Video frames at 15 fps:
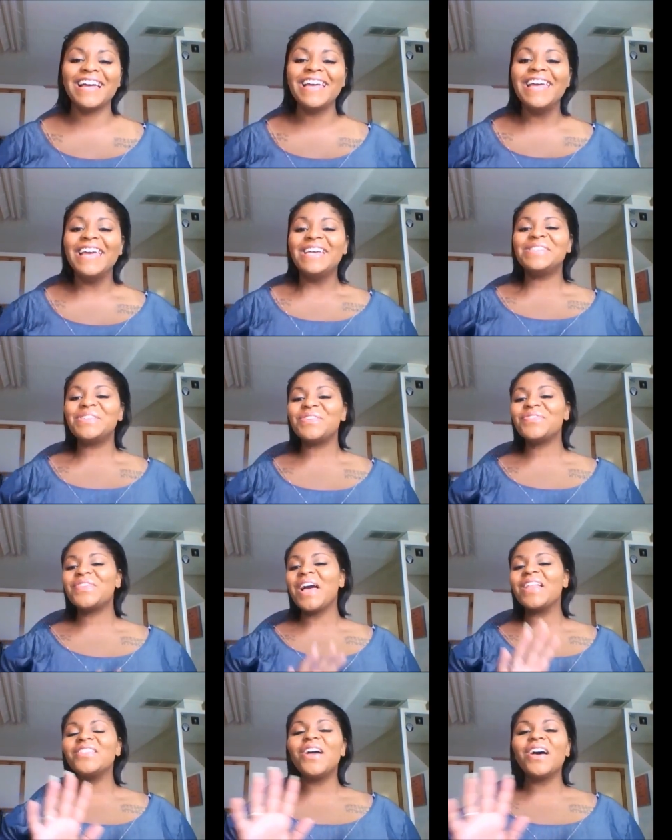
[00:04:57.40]
so you've
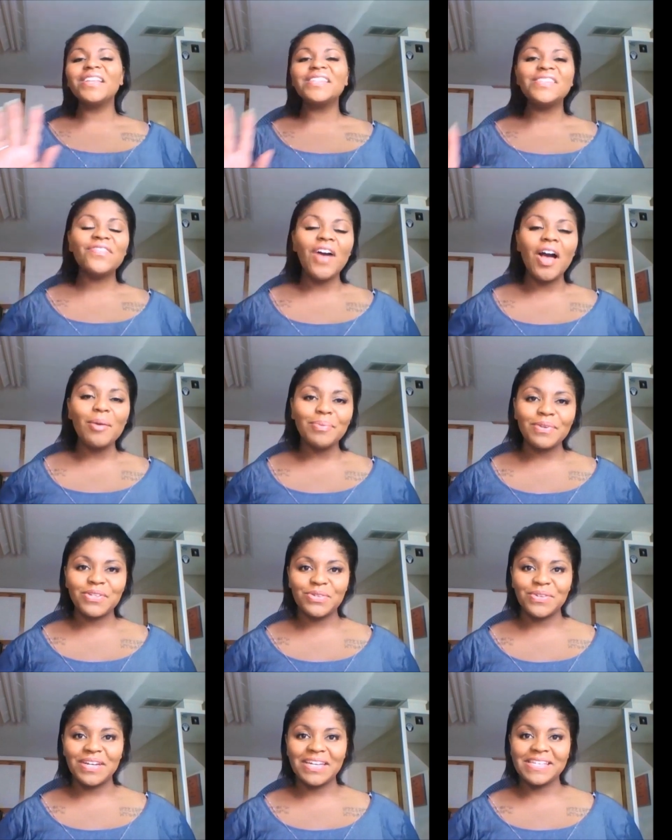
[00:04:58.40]
got lots of
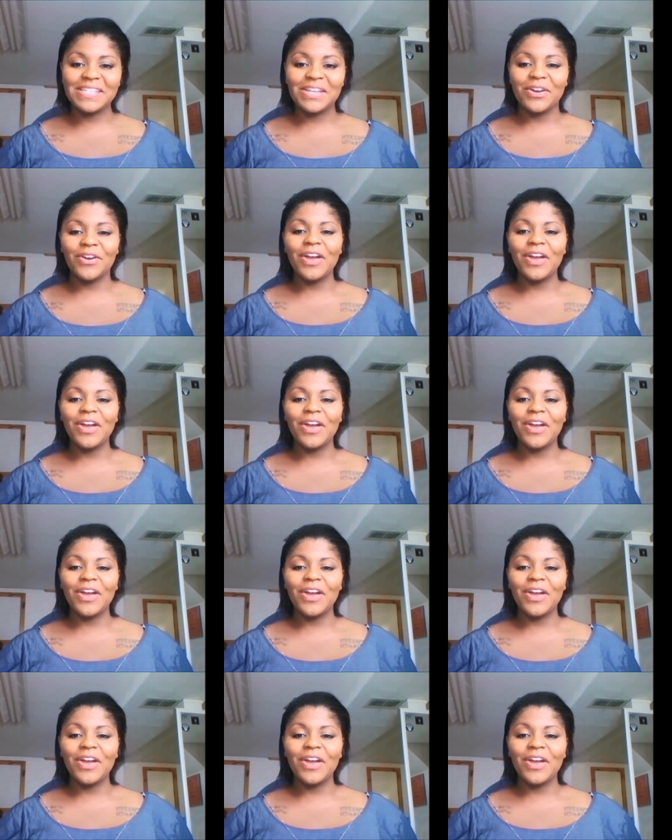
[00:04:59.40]
opportunities here.